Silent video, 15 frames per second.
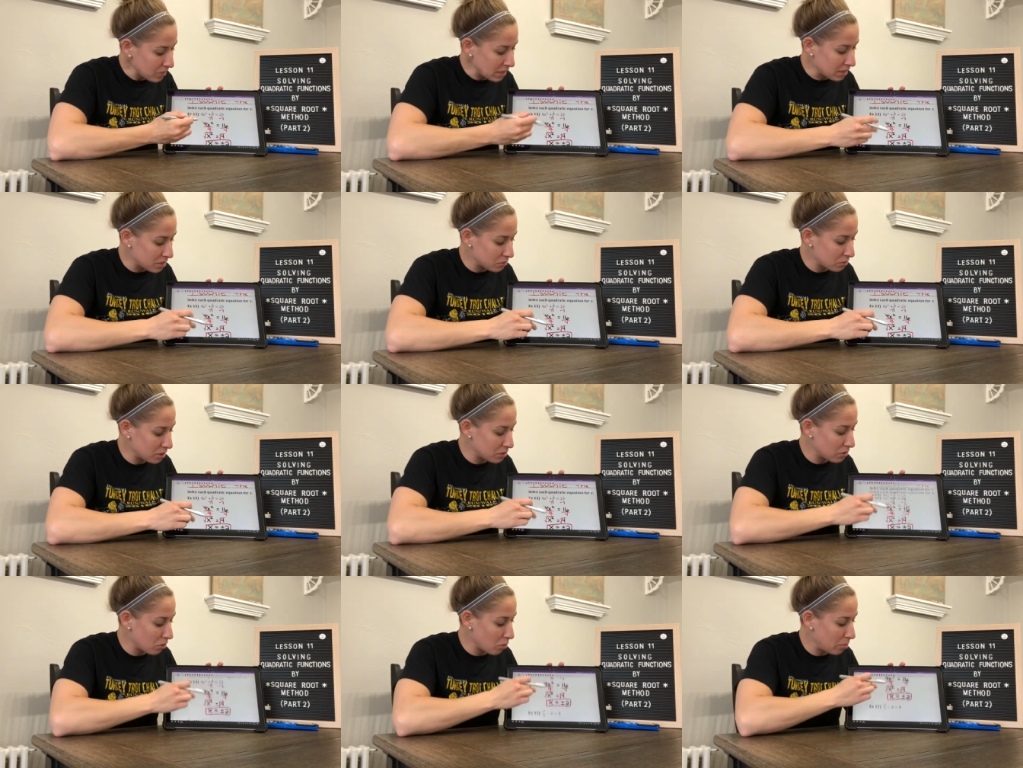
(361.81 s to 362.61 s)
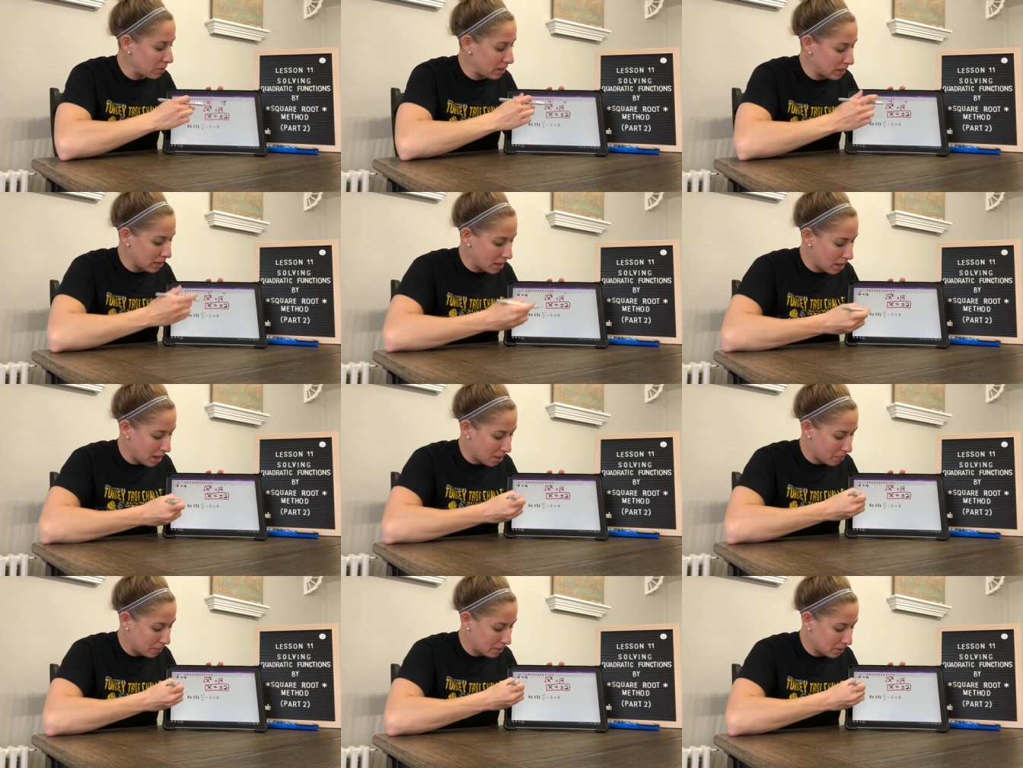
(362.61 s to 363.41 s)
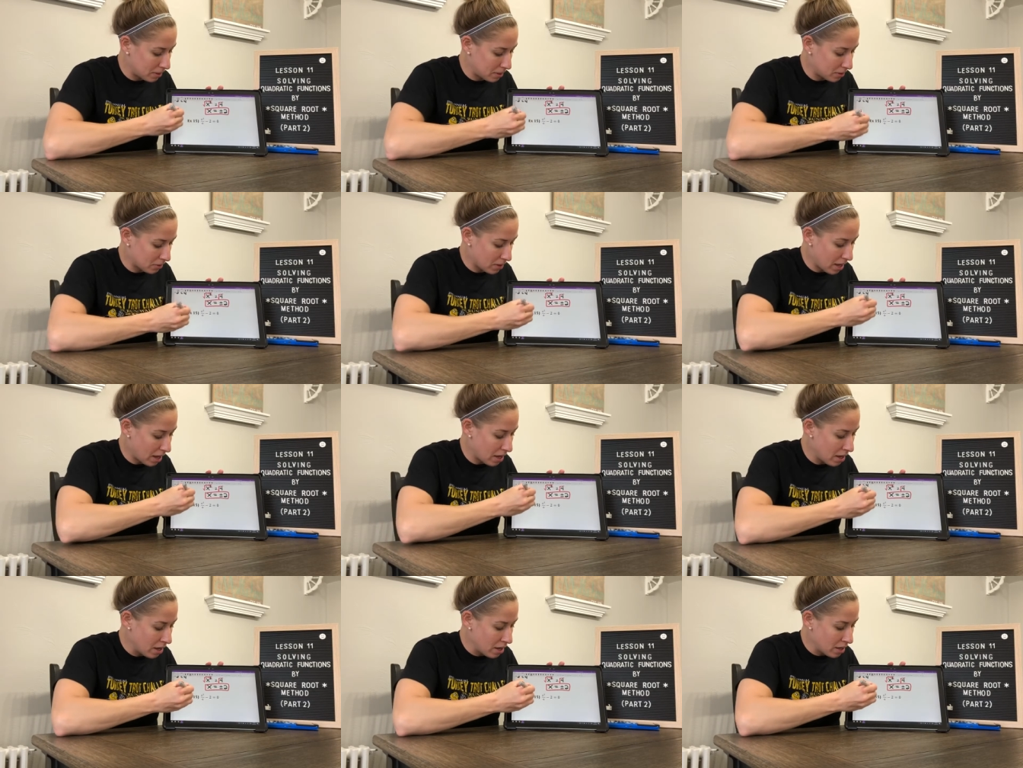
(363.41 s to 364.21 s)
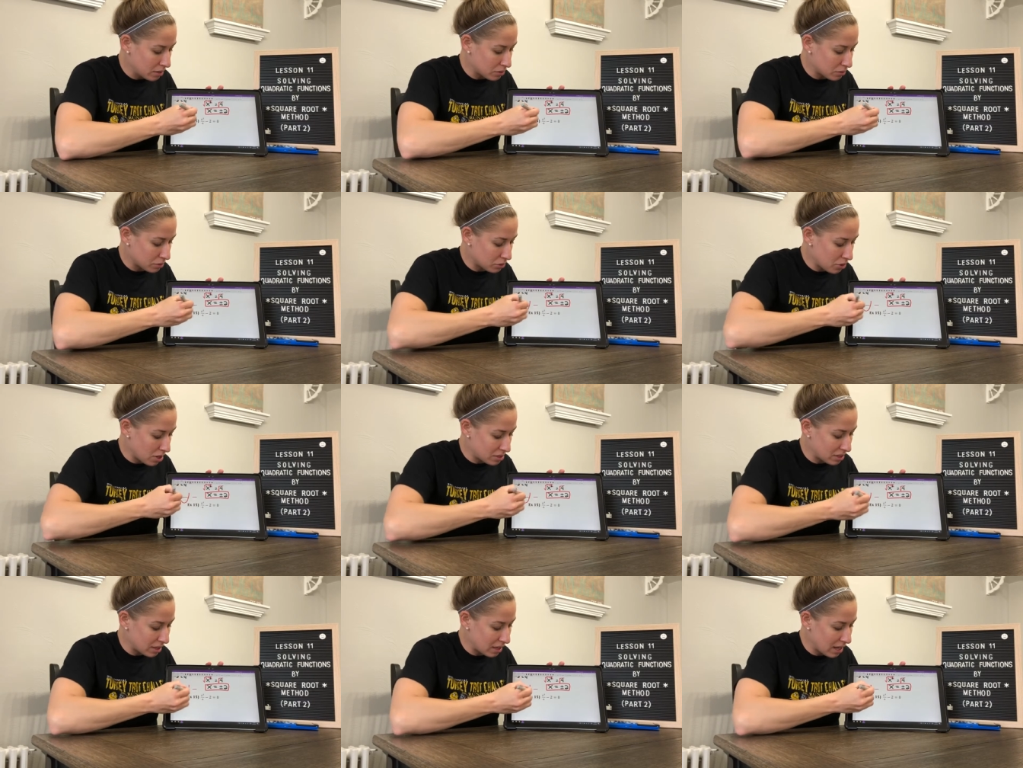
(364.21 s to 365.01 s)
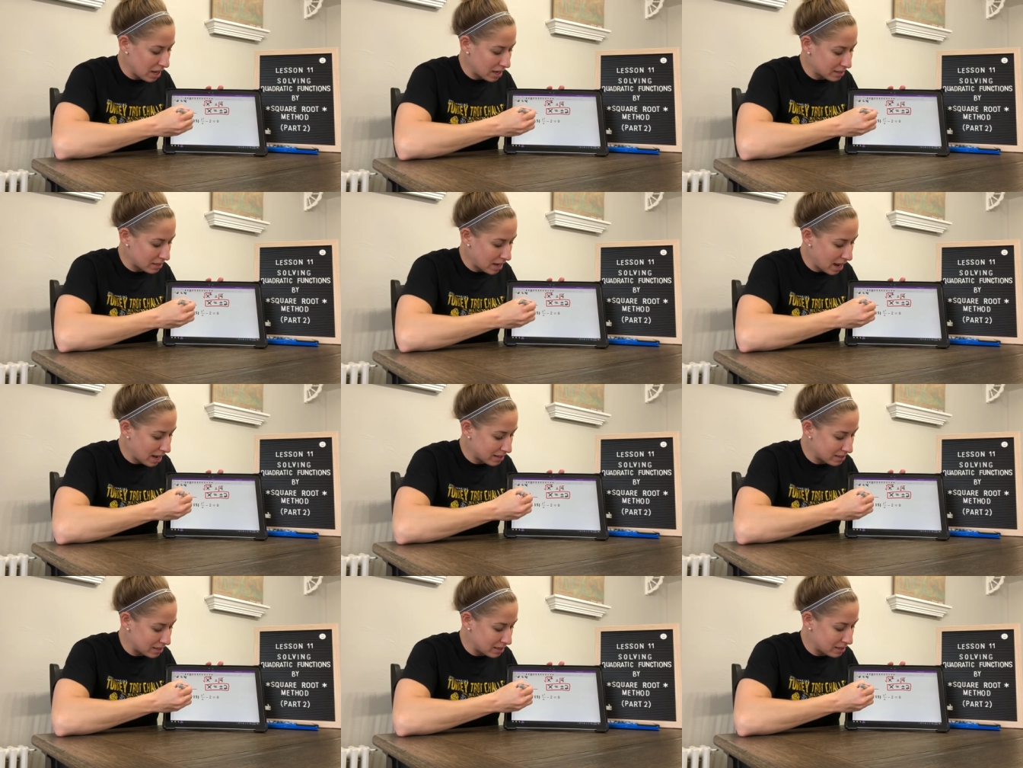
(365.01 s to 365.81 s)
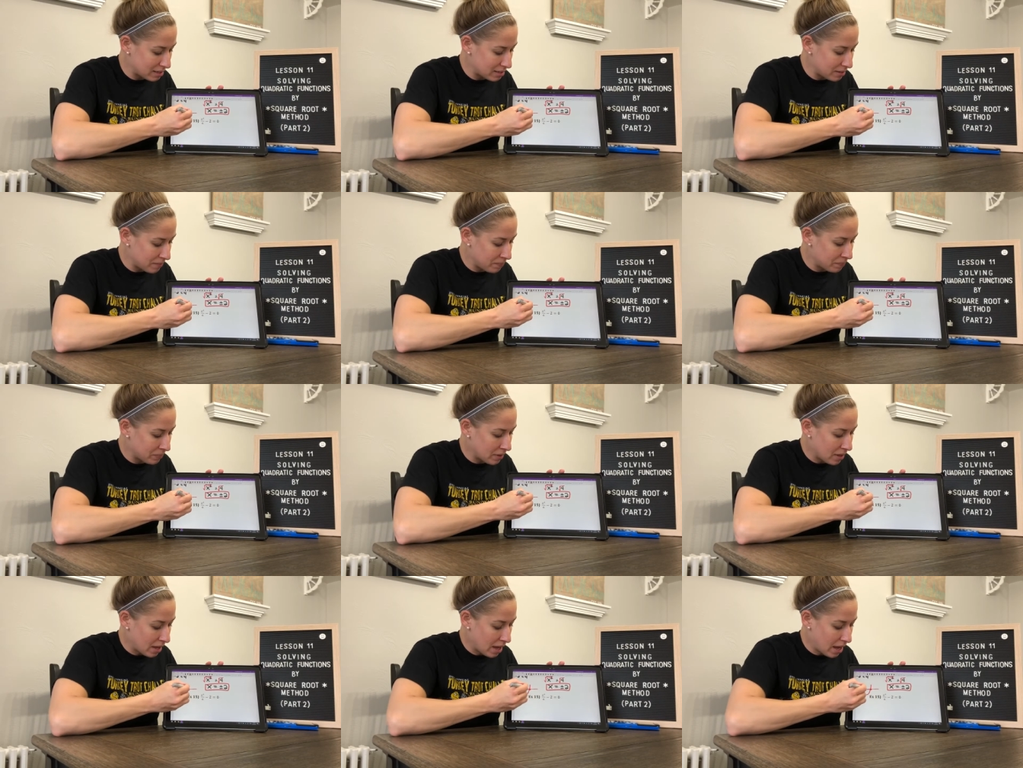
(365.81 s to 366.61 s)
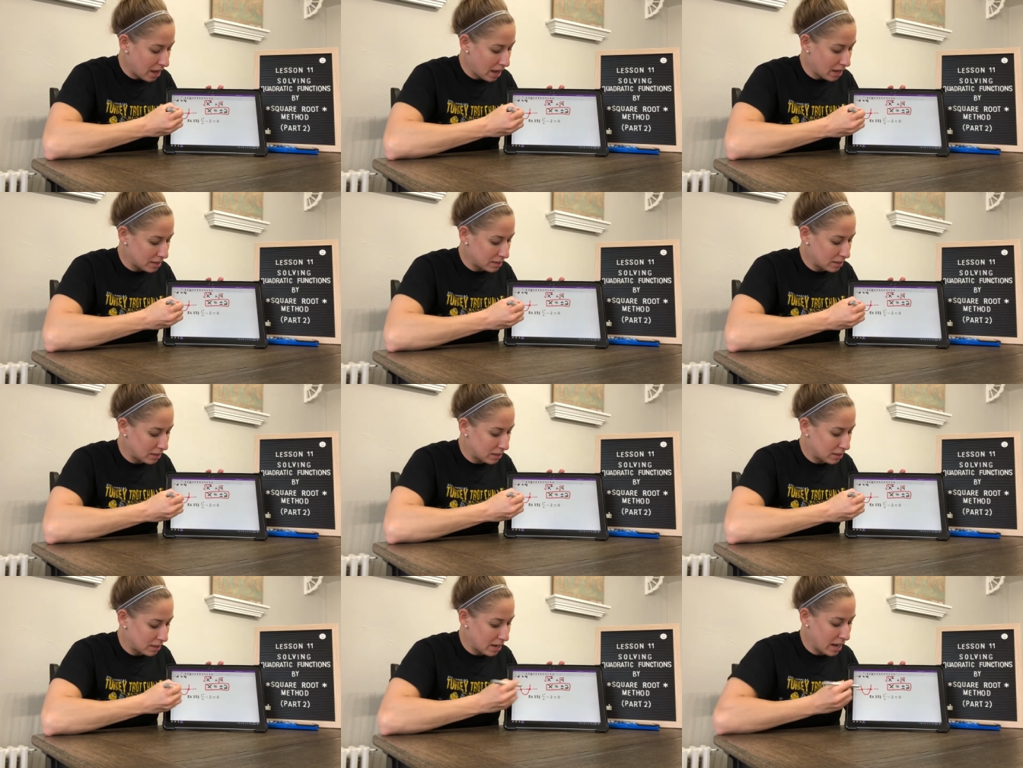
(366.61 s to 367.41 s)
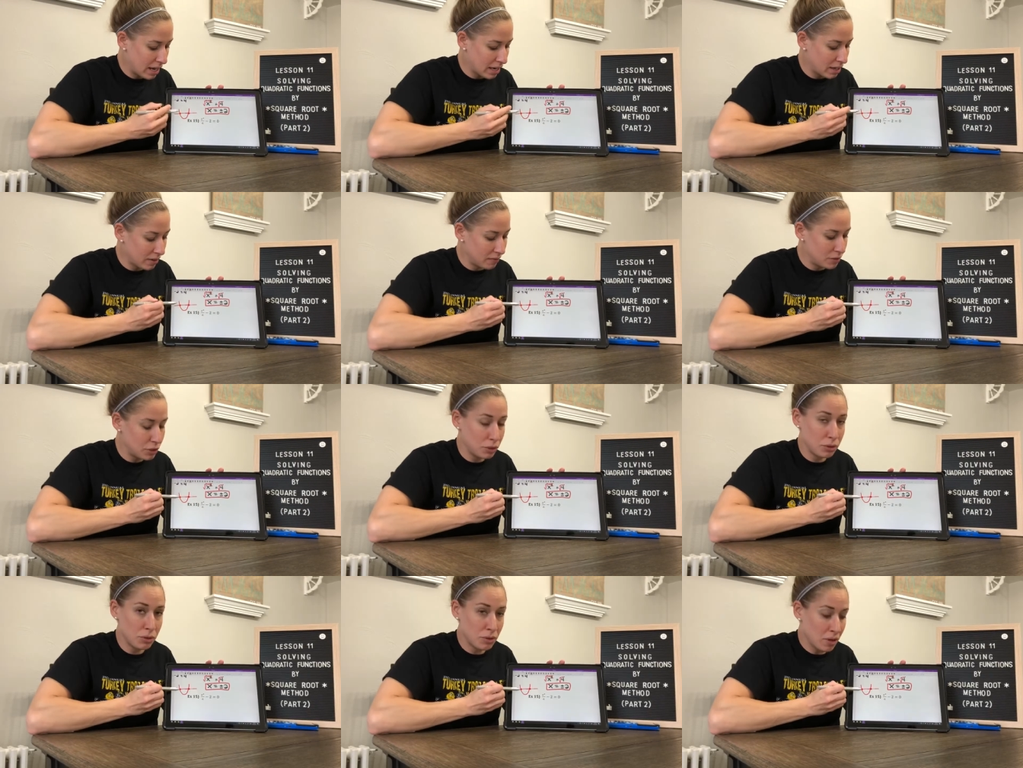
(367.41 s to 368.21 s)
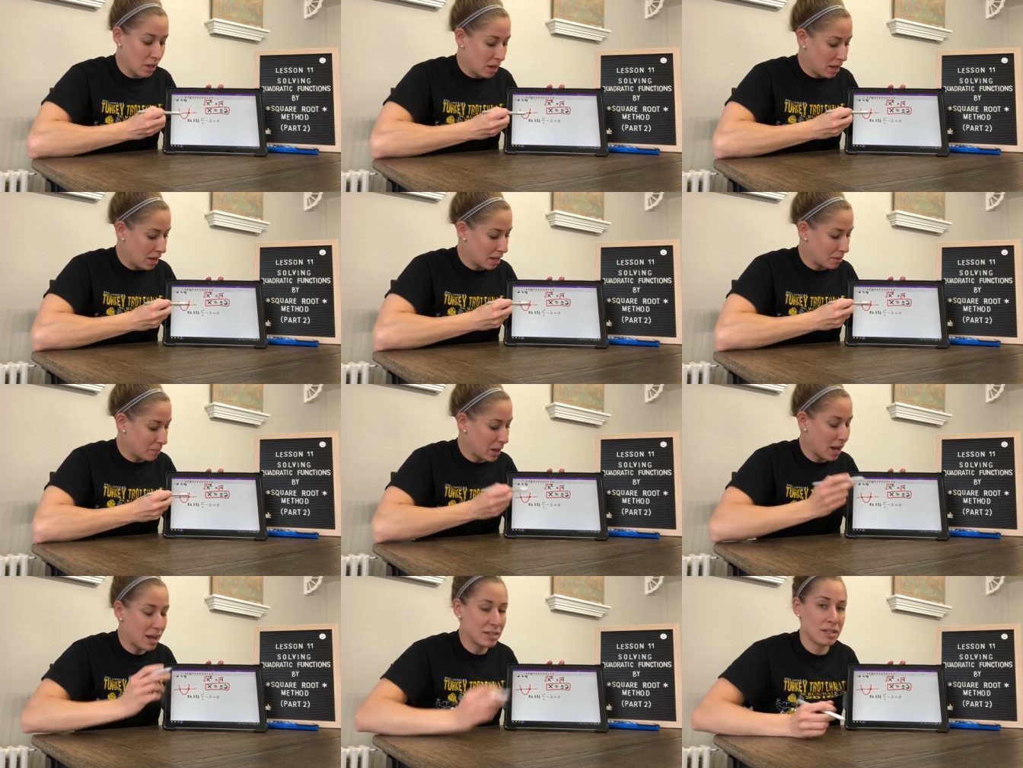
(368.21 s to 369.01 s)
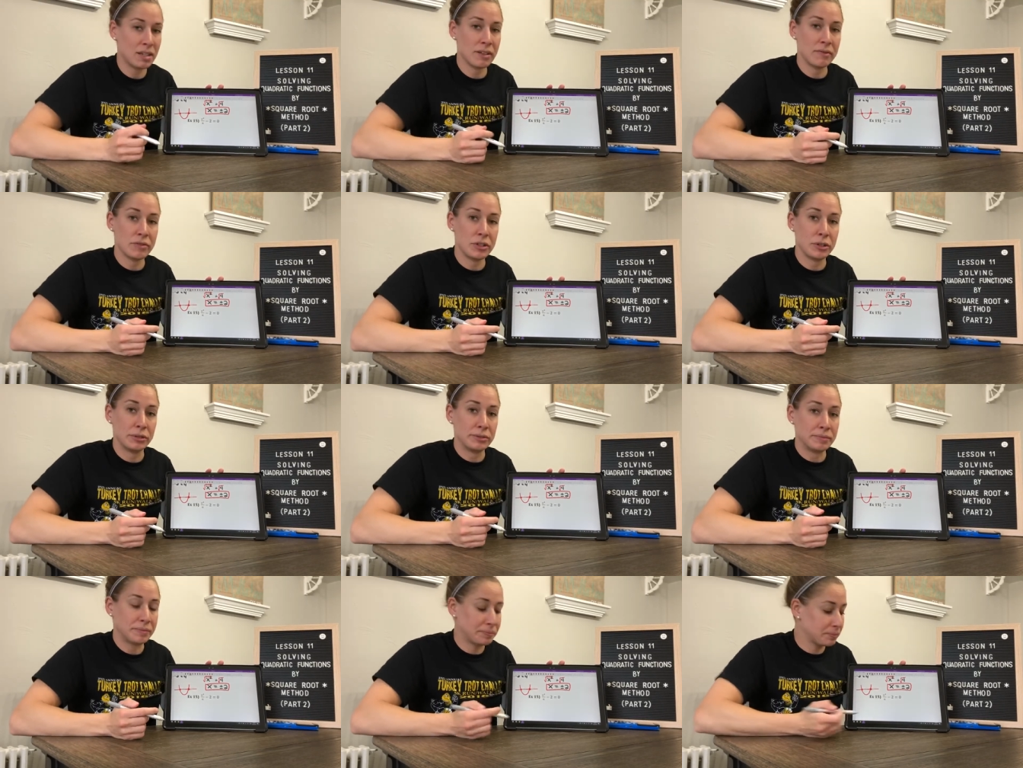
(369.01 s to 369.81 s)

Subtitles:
This one is opening up, okay? So it's crossing the x-axis at -2 and +2.